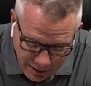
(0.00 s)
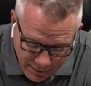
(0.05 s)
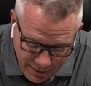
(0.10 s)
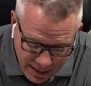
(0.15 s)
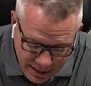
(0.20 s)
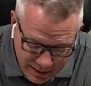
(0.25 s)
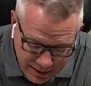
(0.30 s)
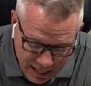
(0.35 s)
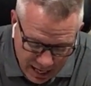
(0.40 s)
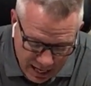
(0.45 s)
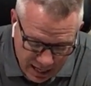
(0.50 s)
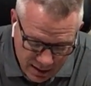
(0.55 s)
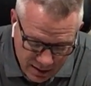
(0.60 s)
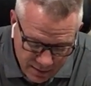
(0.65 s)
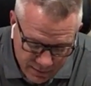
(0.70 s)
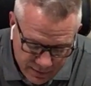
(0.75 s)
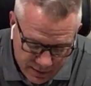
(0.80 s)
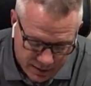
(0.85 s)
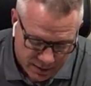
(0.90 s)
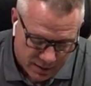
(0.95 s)
on that day,
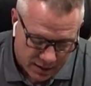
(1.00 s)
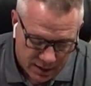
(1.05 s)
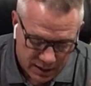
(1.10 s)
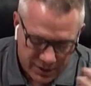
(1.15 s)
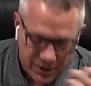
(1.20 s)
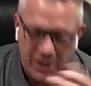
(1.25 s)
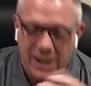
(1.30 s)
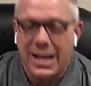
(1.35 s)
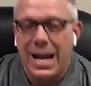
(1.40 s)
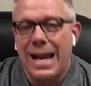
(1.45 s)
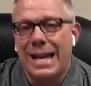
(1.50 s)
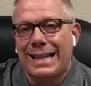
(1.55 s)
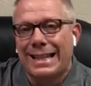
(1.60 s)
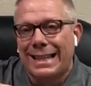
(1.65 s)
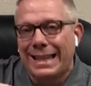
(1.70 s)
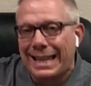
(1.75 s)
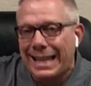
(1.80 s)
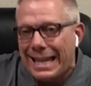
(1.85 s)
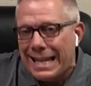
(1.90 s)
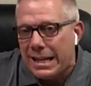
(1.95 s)
it's going to kind of
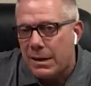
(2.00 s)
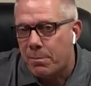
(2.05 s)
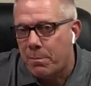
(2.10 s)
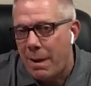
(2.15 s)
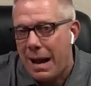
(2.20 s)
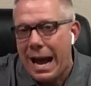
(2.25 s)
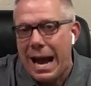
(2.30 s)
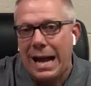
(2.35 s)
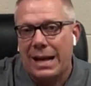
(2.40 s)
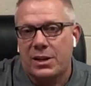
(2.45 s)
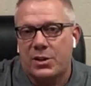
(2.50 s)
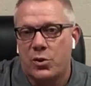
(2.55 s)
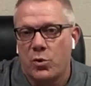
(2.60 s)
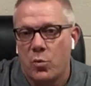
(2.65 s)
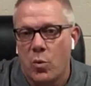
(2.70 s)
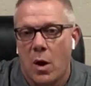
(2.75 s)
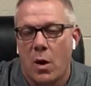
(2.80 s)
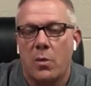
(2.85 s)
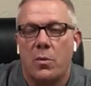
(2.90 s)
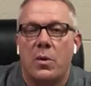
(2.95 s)
link back to
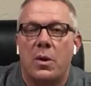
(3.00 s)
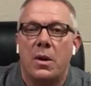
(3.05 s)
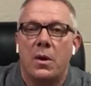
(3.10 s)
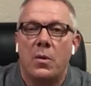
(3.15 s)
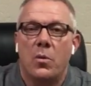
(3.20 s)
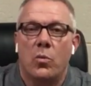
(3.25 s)
what